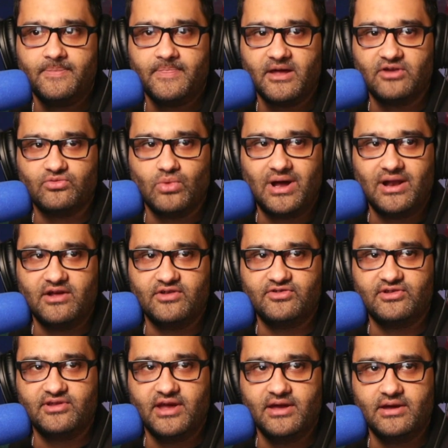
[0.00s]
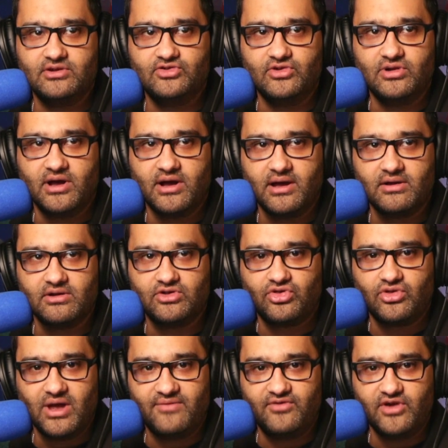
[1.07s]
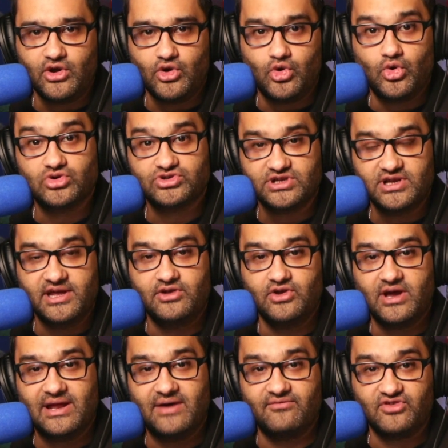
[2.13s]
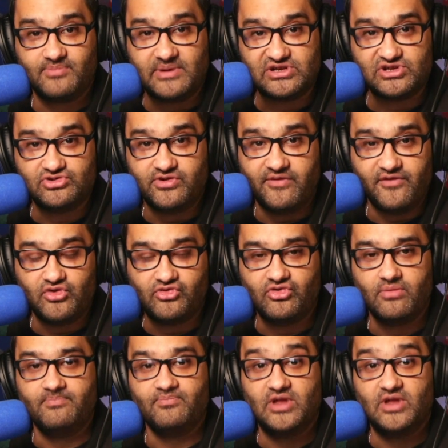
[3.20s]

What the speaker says: as well as they do like every quarterly, you can have special reviews with them.